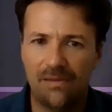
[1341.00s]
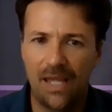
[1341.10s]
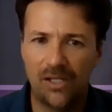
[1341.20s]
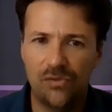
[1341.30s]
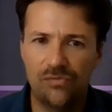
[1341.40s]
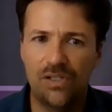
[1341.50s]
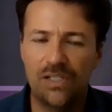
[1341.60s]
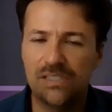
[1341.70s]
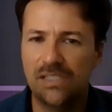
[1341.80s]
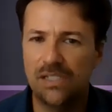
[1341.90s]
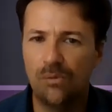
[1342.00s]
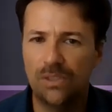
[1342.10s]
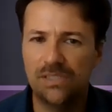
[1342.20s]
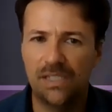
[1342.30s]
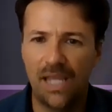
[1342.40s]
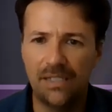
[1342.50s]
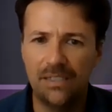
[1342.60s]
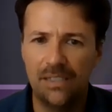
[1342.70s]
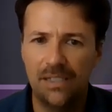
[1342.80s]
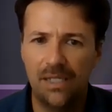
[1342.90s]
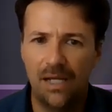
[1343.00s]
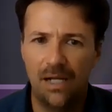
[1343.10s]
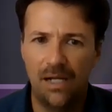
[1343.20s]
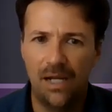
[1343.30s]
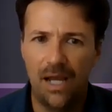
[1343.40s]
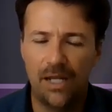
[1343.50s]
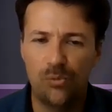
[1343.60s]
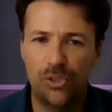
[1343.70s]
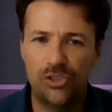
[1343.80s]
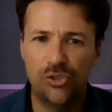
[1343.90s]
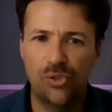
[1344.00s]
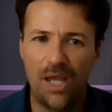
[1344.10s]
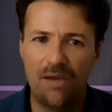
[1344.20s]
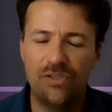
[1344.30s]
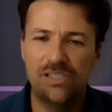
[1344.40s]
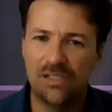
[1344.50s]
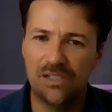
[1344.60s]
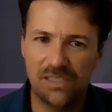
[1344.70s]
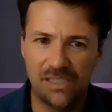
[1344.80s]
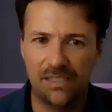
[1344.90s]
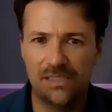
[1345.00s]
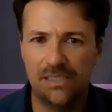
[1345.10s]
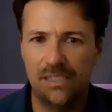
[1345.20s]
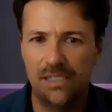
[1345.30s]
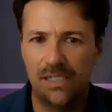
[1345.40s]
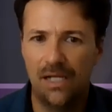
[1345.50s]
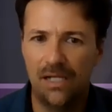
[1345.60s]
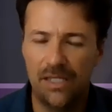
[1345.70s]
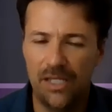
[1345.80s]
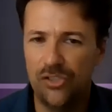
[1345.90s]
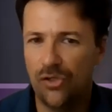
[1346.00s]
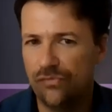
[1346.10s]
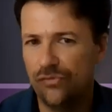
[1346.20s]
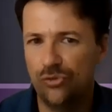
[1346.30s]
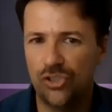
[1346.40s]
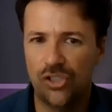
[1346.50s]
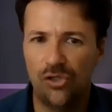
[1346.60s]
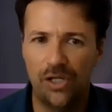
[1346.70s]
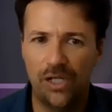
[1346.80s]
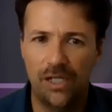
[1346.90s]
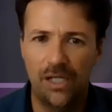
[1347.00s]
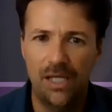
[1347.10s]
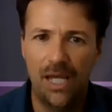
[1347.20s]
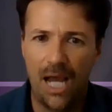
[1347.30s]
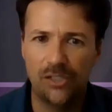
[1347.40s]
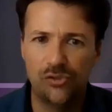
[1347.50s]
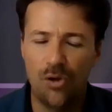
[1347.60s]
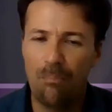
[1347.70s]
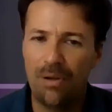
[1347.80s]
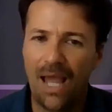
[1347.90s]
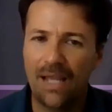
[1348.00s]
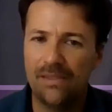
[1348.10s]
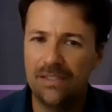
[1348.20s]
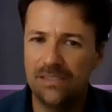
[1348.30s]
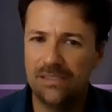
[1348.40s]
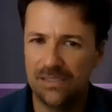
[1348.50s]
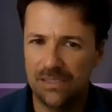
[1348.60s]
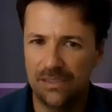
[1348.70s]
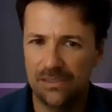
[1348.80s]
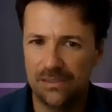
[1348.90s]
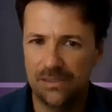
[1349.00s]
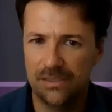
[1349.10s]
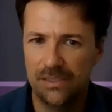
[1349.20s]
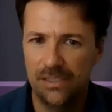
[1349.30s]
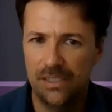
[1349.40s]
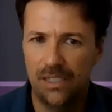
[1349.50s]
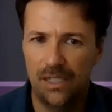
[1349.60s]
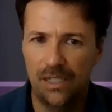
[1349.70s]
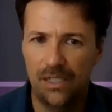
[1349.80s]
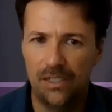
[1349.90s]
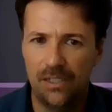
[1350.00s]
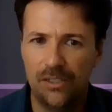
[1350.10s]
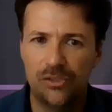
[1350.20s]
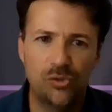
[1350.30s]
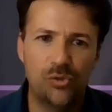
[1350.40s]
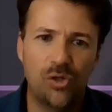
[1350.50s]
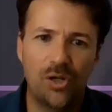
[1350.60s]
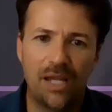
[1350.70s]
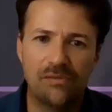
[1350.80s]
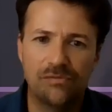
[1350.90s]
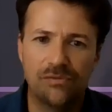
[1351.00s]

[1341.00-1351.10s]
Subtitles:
thank you for listening once again. And I wish you every success in your future career as you apply these skills to your life.